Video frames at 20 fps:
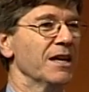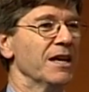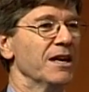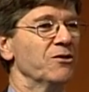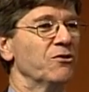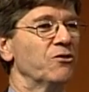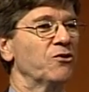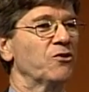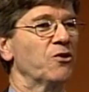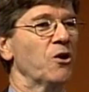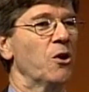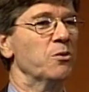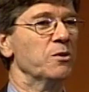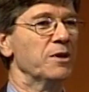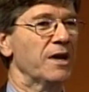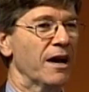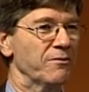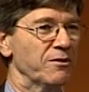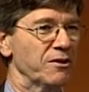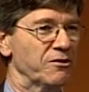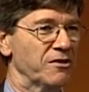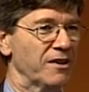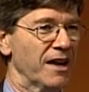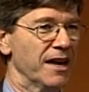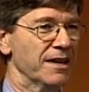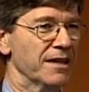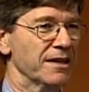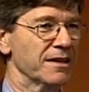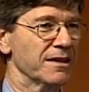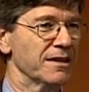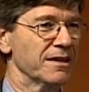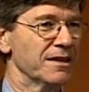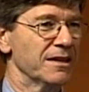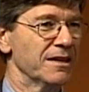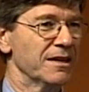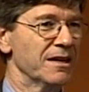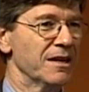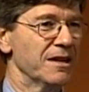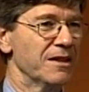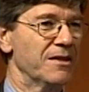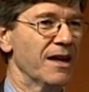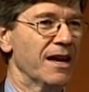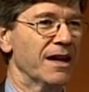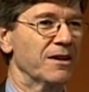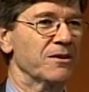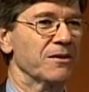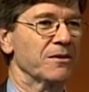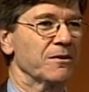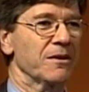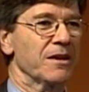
is so devastating that